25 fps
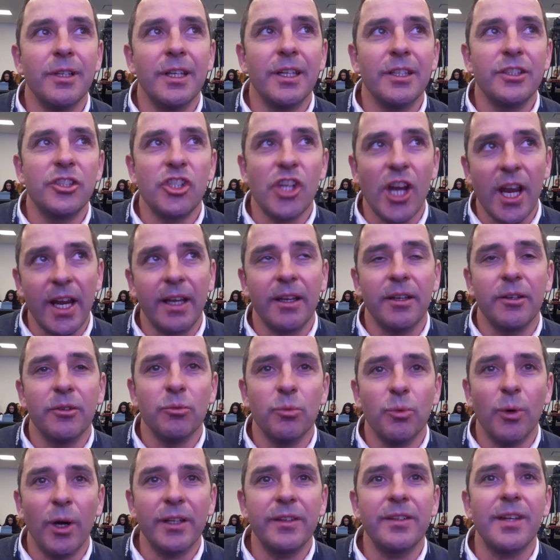check
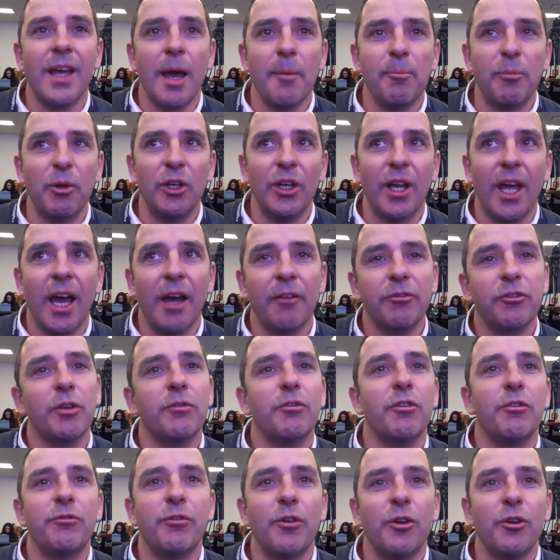what's happened after
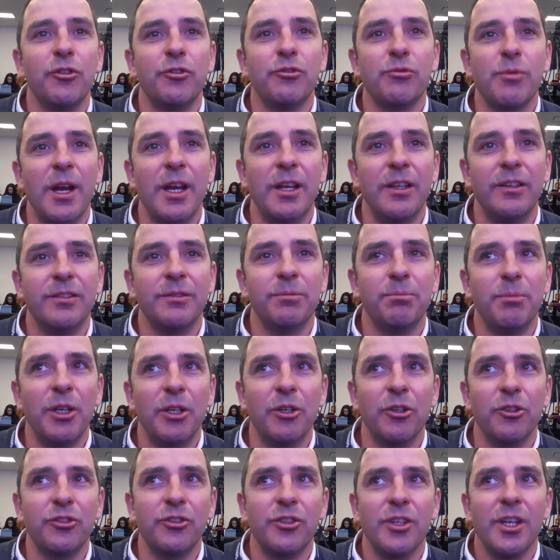the first race,
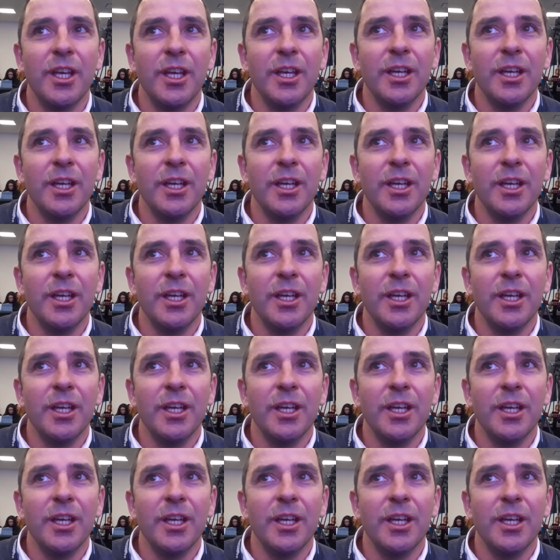because